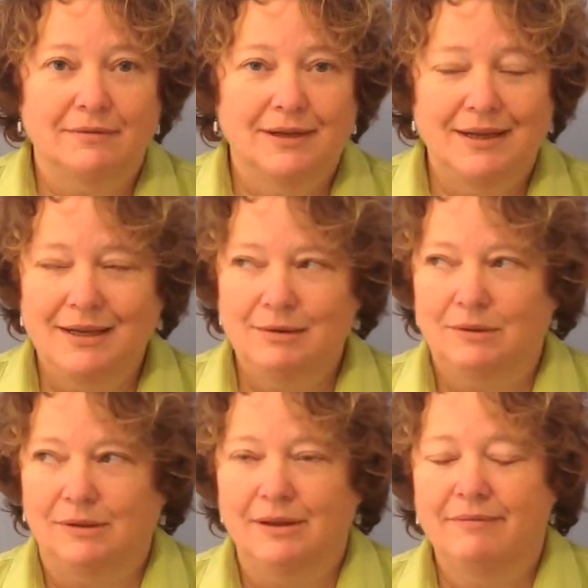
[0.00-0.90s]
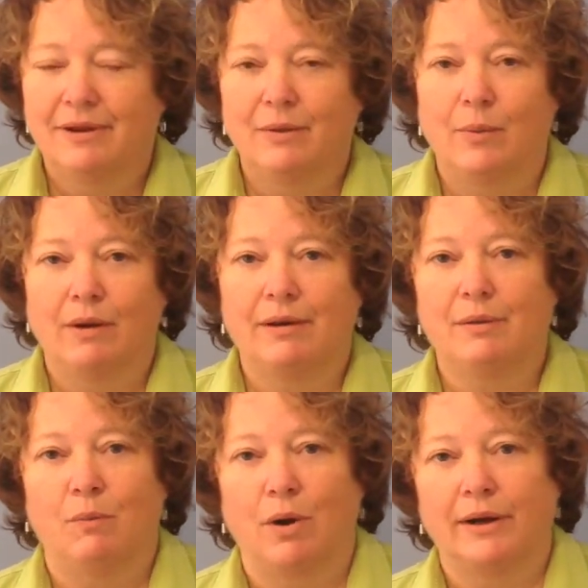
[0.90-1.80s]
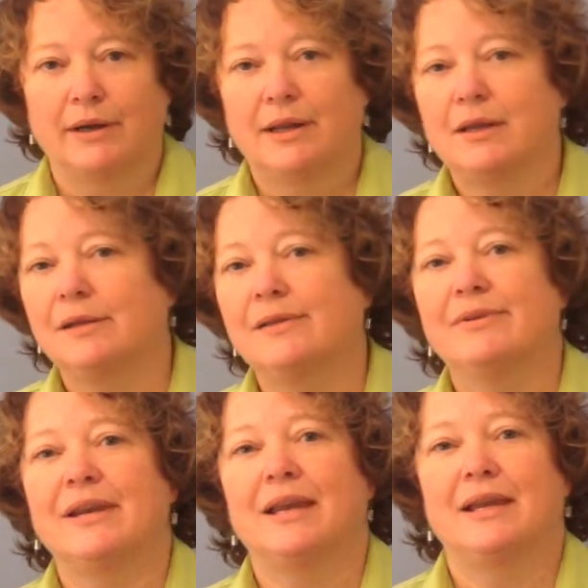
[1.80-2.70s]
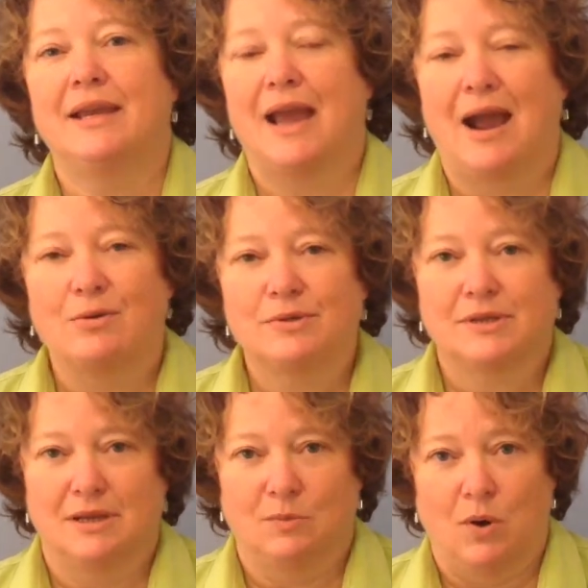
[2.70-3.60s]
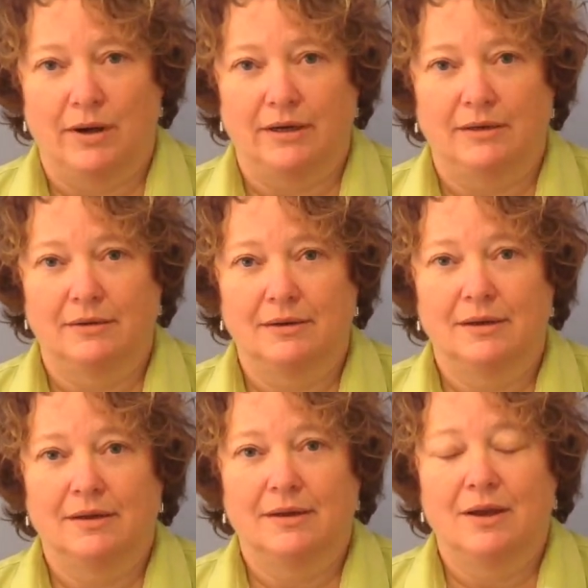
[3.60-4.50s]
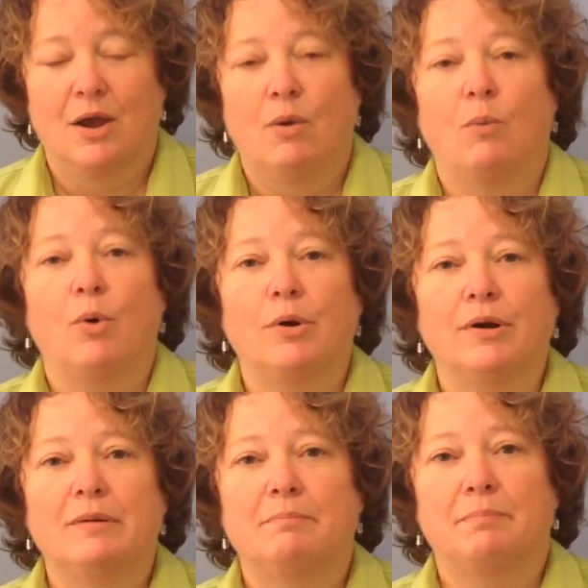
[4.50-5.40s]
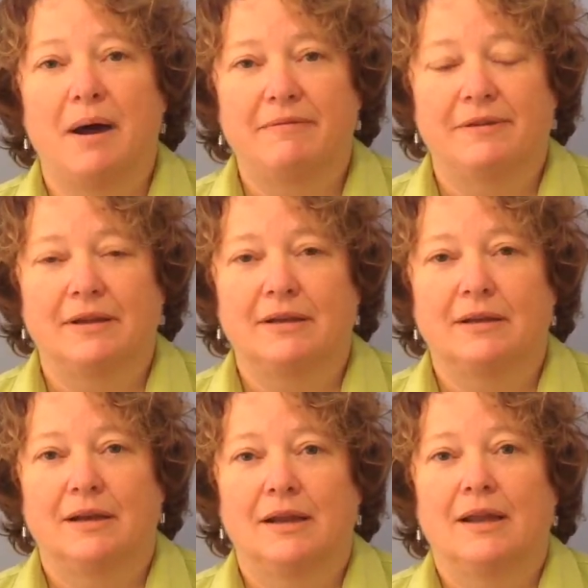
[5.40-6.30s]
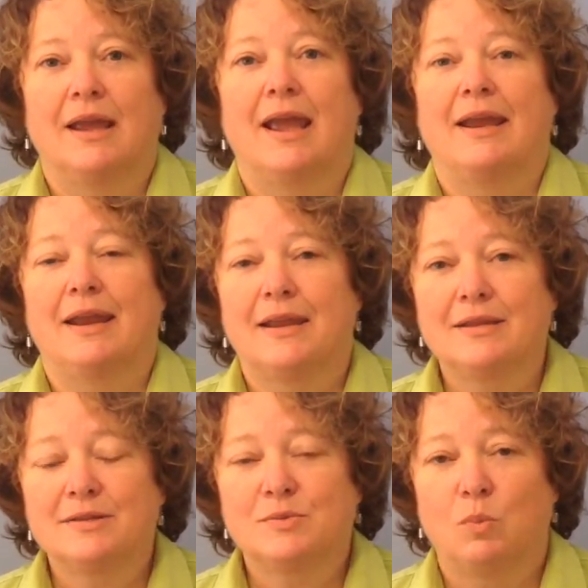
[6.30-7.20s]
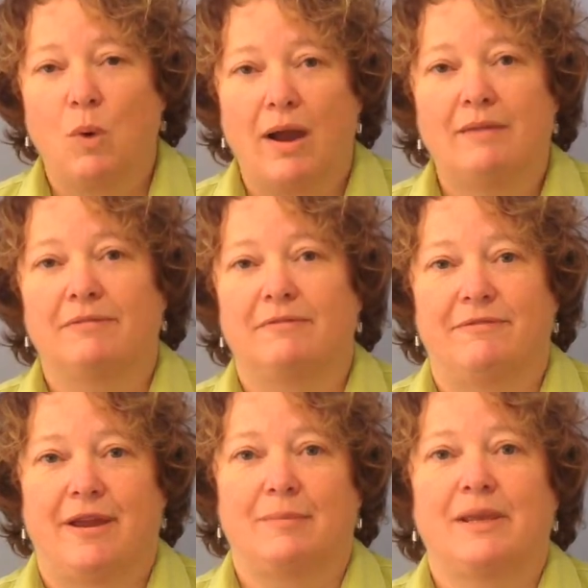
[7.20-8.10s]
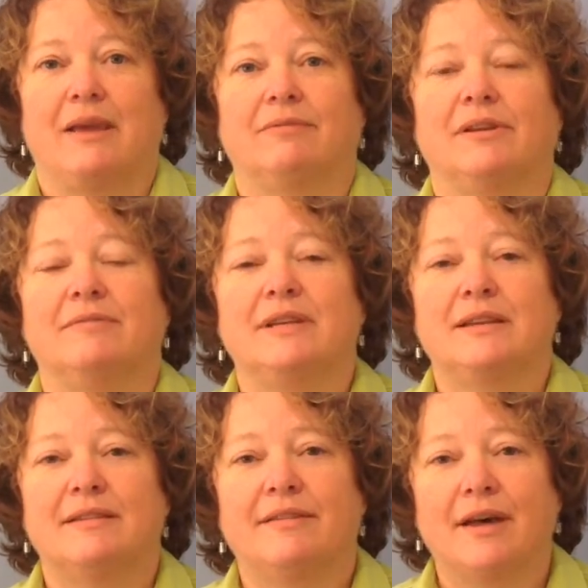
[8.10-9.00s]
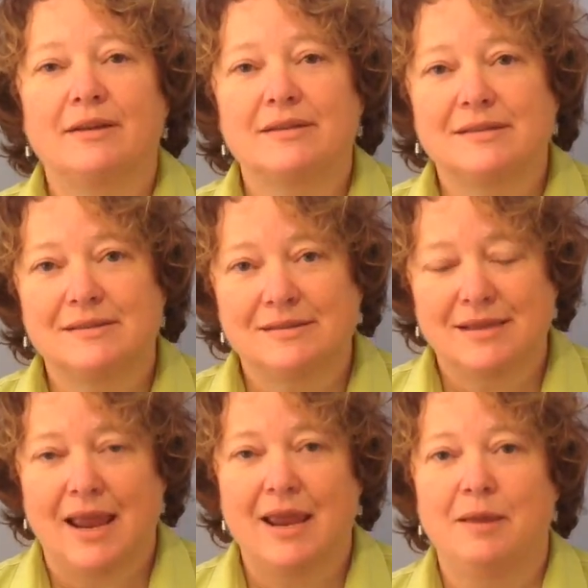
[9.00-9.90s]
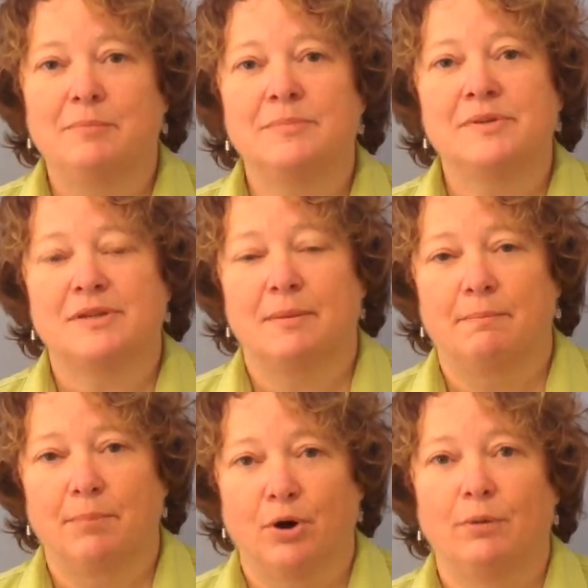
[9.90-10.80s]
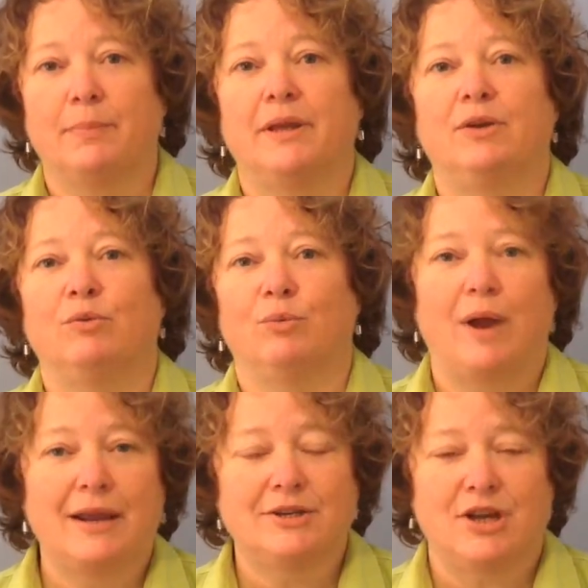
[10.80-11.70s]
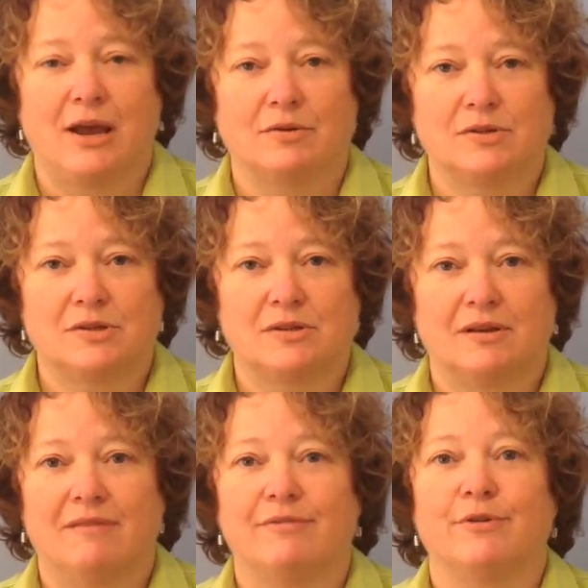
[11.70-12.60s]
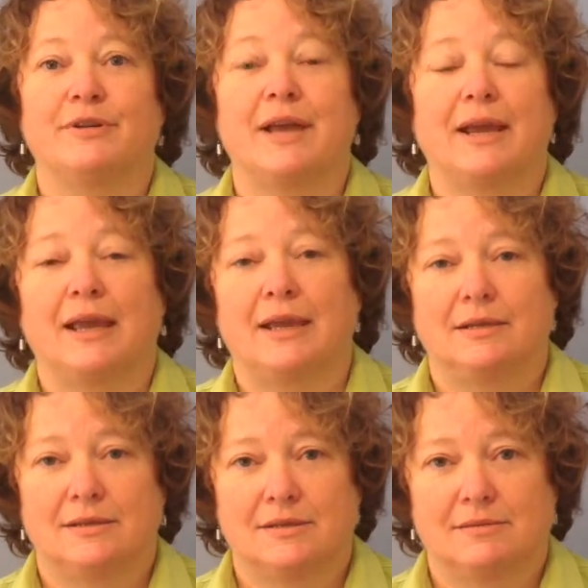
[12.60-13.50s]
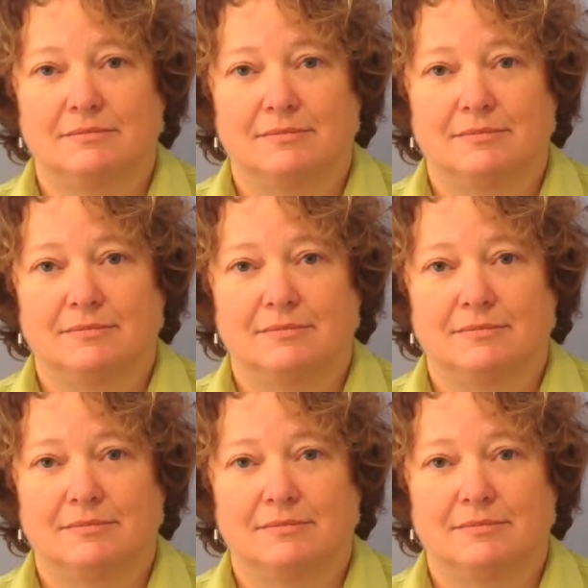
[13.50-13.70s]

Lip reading: He could live anywhere he wanted. He could live in any house he wanted. Warren Buffett and his wife and family have lived in the same suburban ranch house for decades.